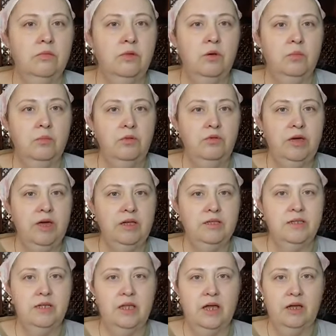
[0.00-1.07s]
nope, you can't
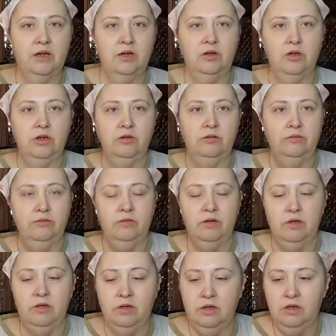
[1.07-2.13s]
see that. Good.
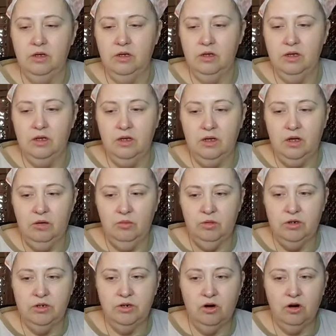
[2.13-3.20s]
I'm going
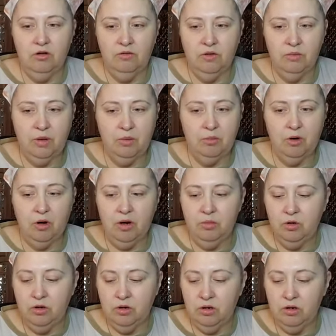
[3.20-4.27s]
to start off with my
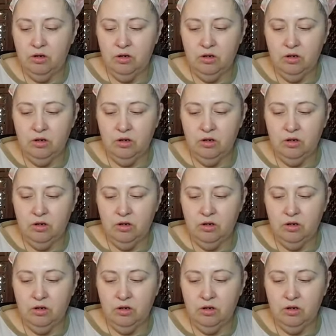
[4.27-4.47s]
primer.